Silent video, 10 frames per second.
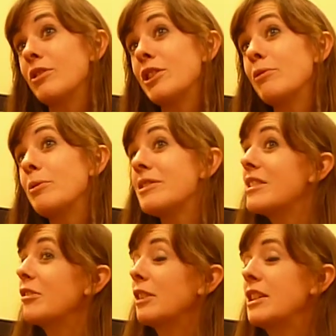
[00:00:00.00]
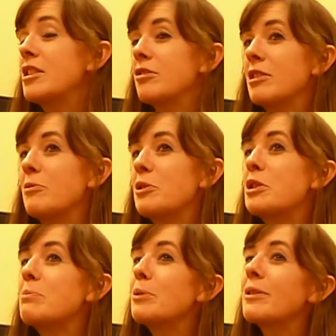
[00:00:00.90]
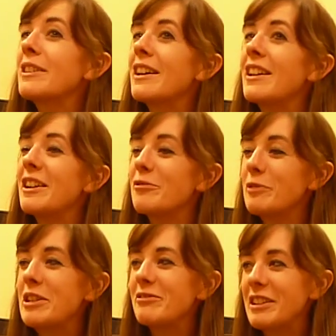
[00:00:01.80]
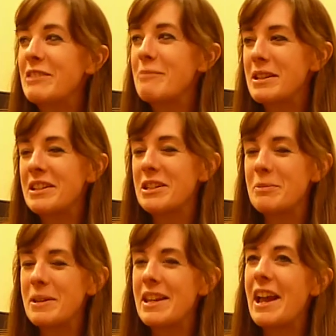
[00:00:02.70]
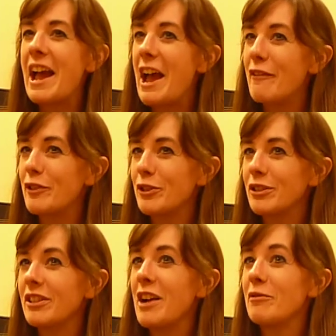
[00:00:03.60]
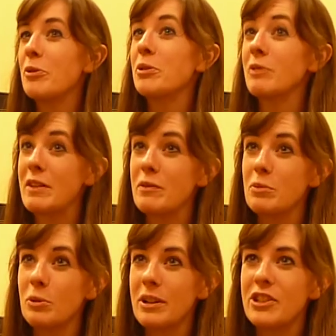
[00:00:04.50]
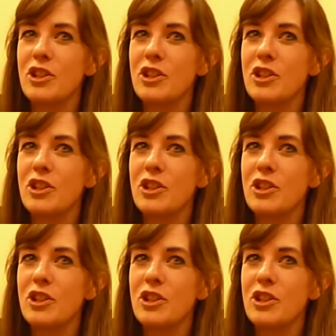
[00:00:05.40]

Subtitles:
She wrote Secret History, which is a book that a reader recommended to me after I wrote The Raven Boys.